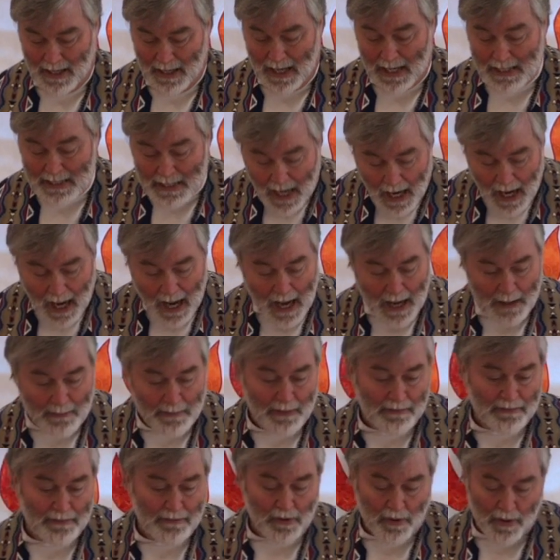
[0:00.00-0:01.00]
A time
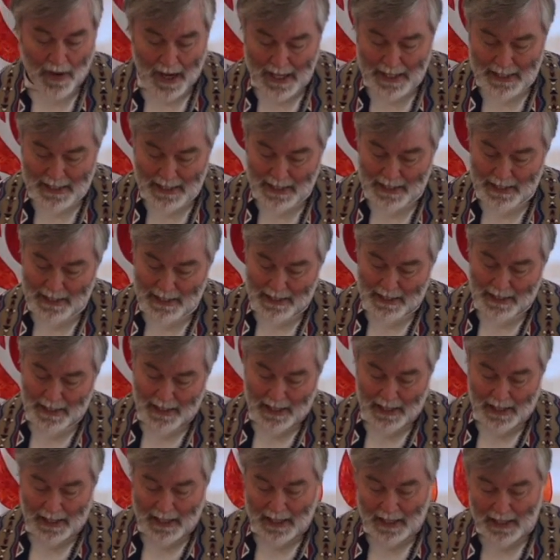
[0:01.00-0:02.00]
of crisis
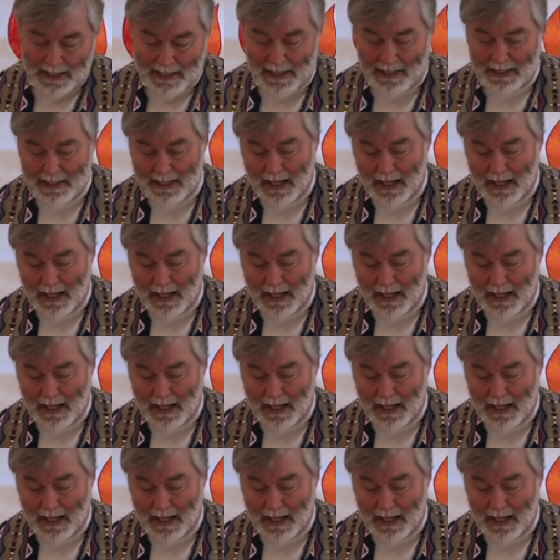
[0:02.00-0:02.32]
is a